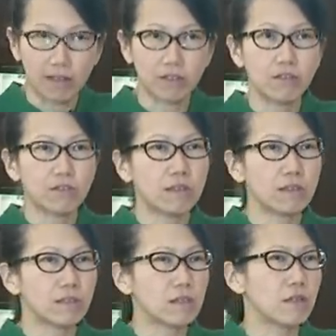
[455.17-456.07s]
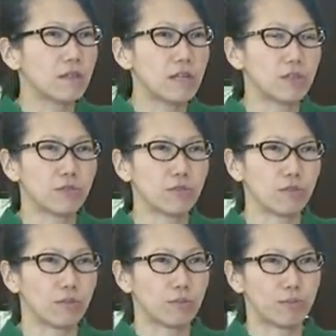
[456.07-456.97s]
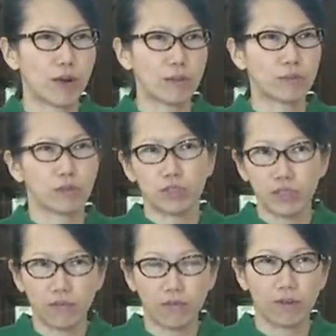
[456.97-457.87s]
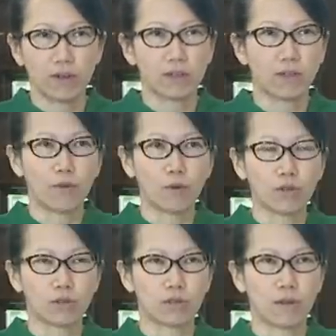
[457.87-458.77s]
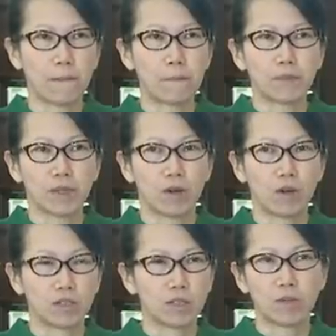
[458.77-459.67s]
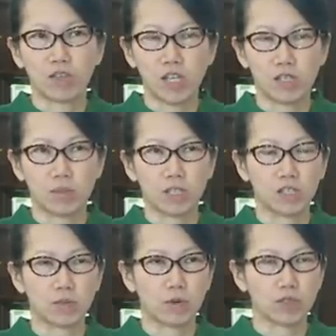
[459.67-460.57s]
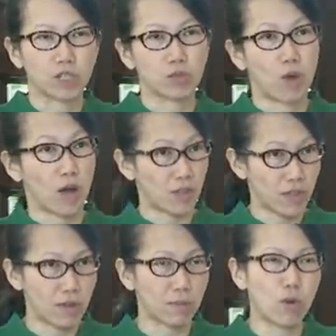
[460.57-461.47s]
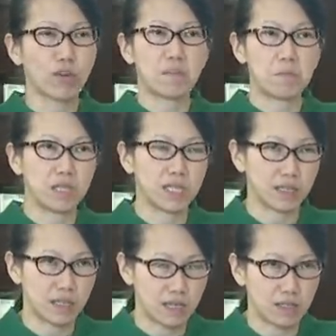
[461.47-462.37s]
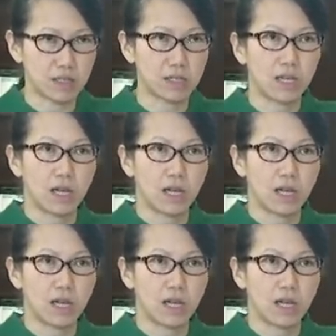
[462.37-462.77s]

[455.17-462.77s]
And do you th see a need to perhaps shift the focus um, on some of these Smart Nation projects to other more immediate needs?